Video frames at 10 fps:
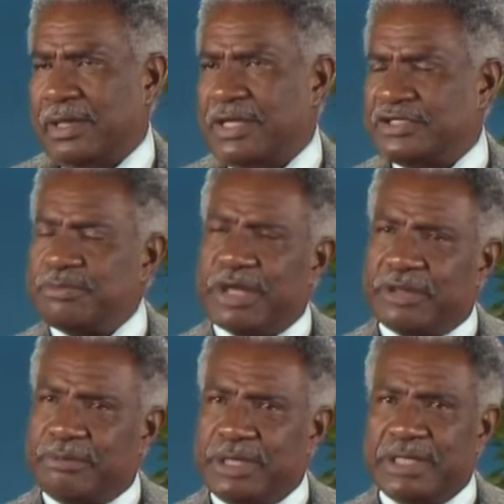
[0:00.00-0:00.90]
and his
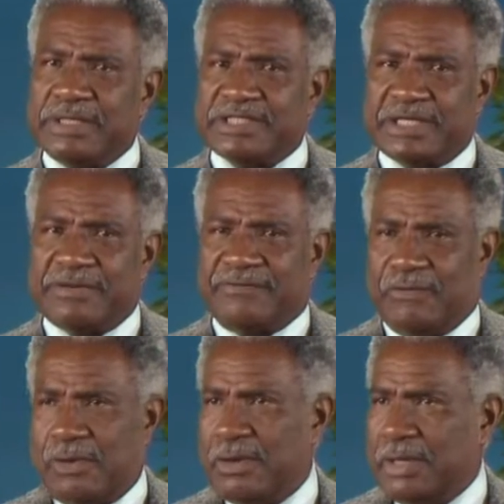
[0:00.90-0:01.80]
mother being sent
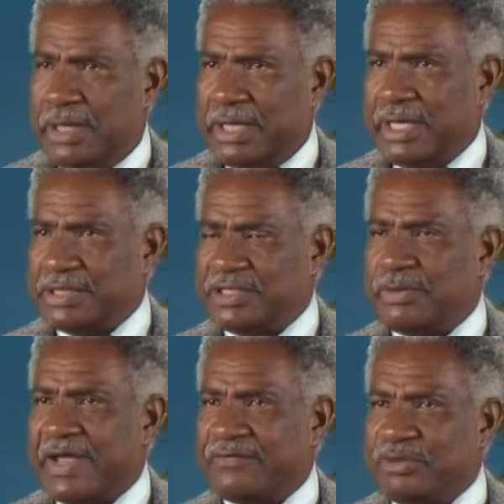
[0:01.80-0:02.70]
for, and she
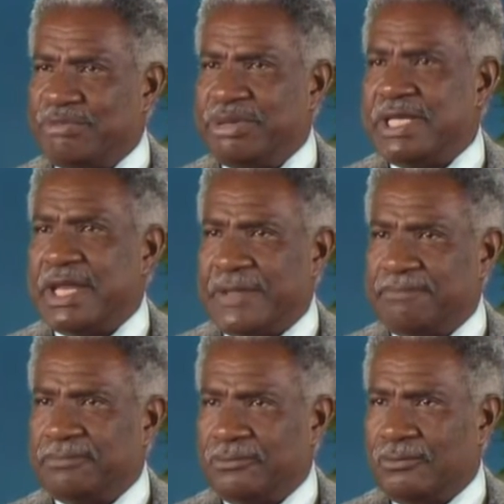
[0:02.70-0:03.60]
would have to beat
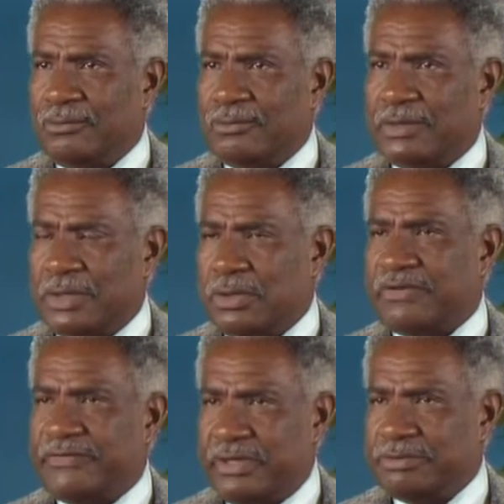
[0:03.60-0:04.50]
him in order
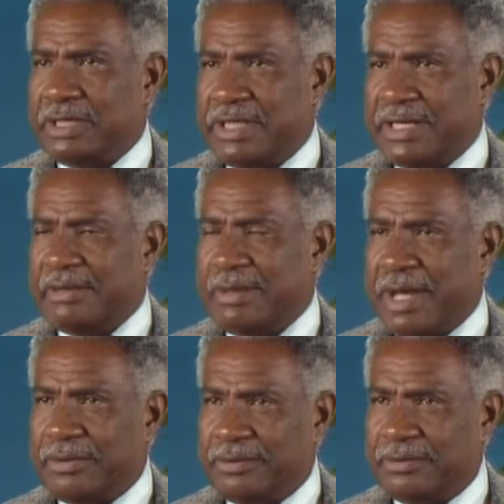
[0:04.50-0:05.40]
for them to let him
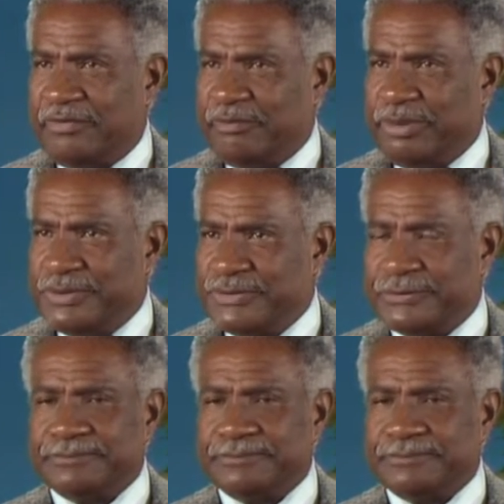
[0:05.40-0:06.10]
out of prison.